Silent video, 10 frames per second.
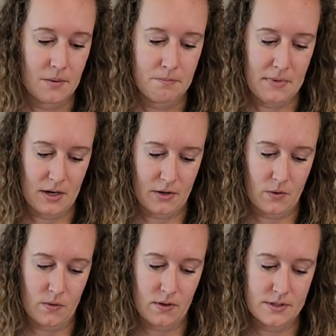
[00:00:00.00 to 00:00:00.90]

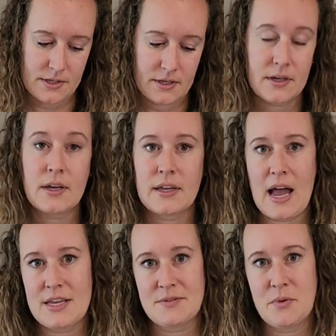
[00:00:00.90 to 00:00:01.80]
marigold,
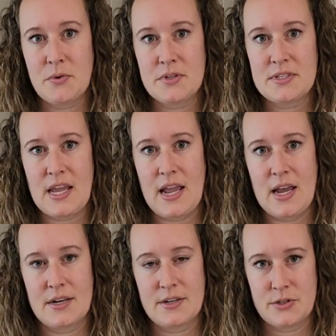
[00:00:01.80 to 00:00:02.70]
cosmos,
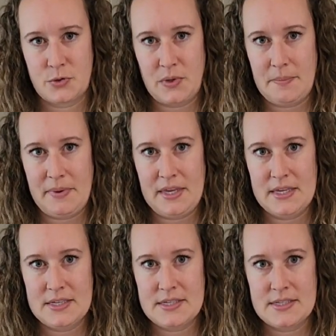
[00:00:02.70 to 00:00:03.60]
and sweet
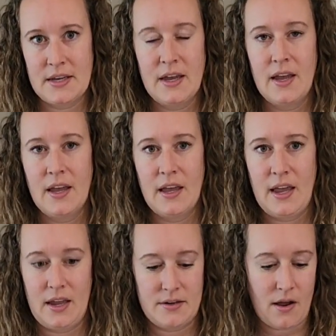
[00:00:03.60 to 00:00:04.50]
peas.
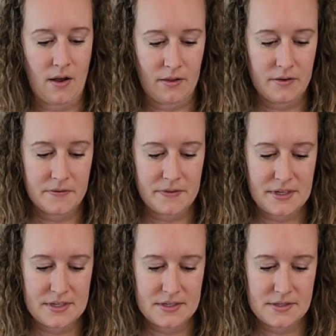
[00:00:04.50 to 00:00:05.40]
And all of
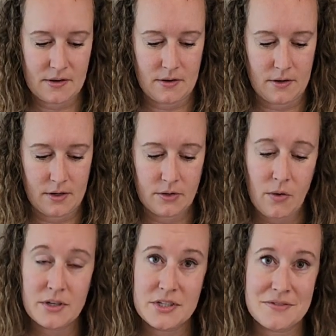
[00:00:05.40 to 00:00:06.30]
these are
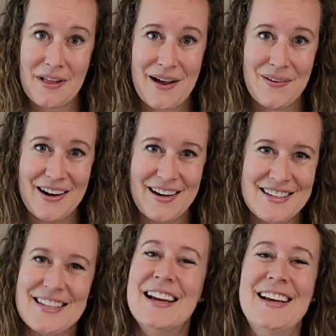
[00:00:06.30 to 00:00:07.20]
gorgeous flowers.